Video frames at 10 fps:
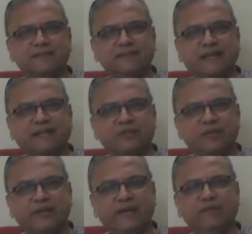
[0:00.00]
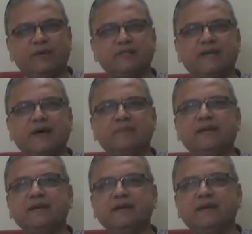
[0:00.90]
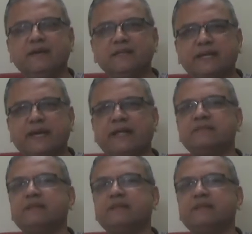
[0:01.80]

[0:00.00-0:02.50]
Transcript: that today what is happening is against